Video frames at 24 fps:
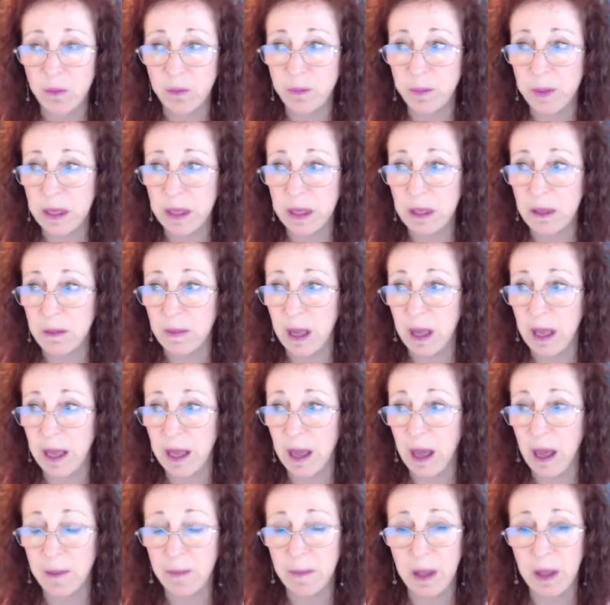been in my
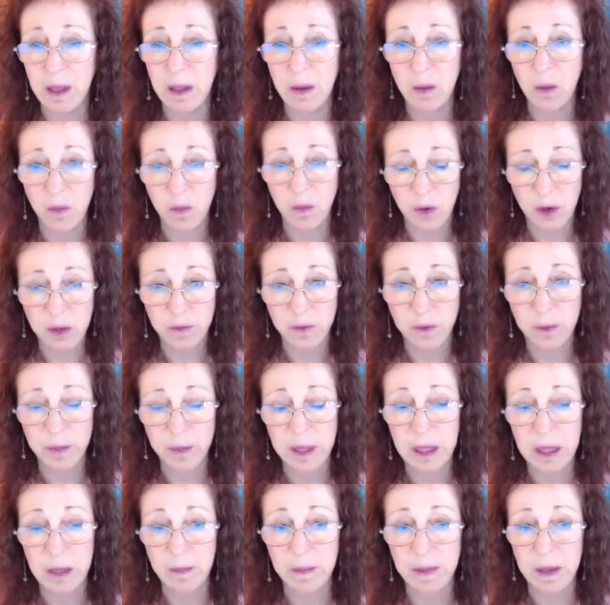worked for
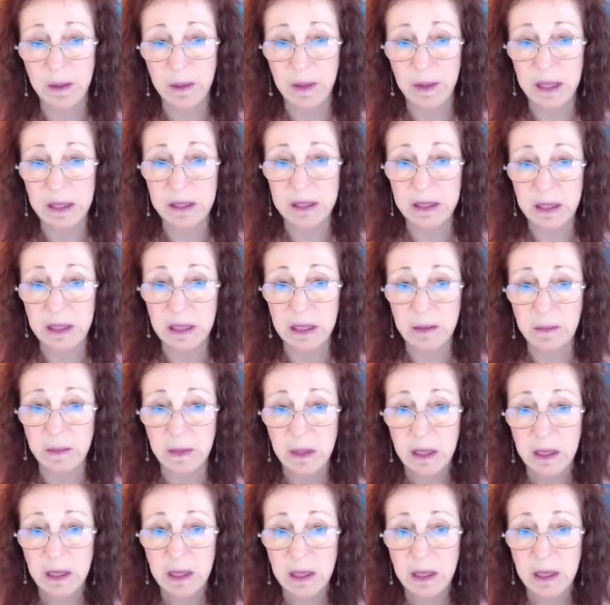me, have been on my team,